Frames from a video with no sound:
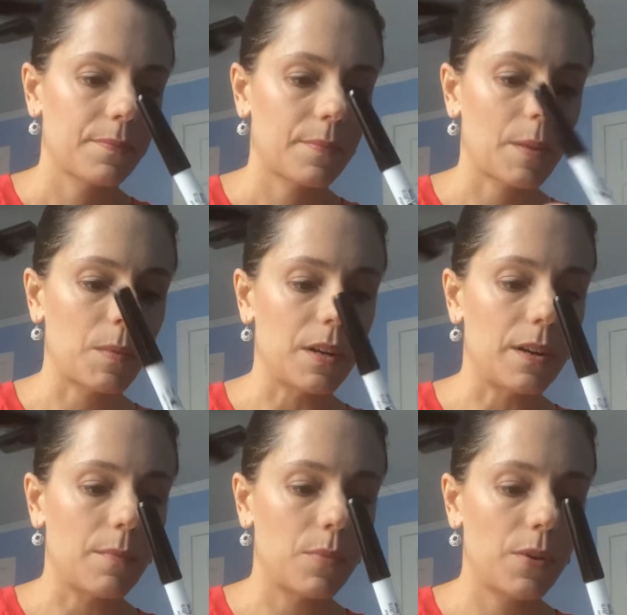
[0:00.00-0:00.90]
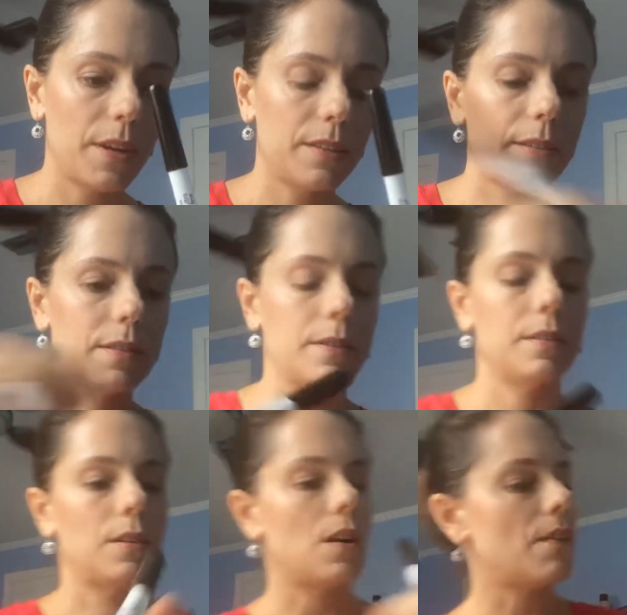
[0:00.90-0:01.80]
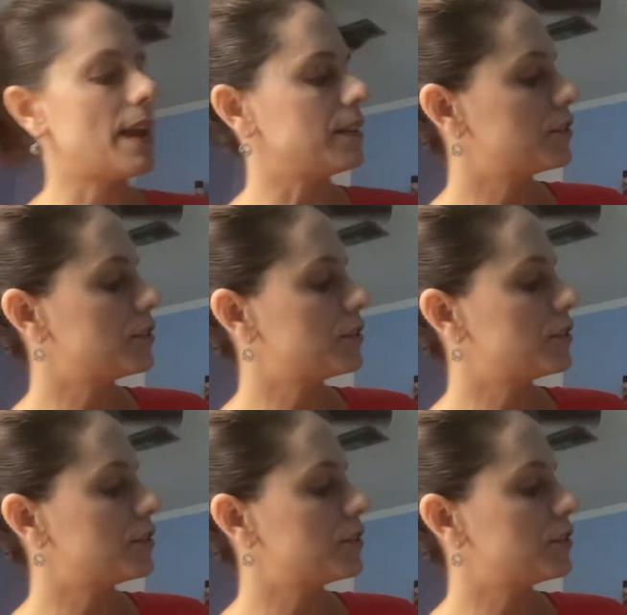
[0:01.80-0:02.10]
I'm going to number it. All right,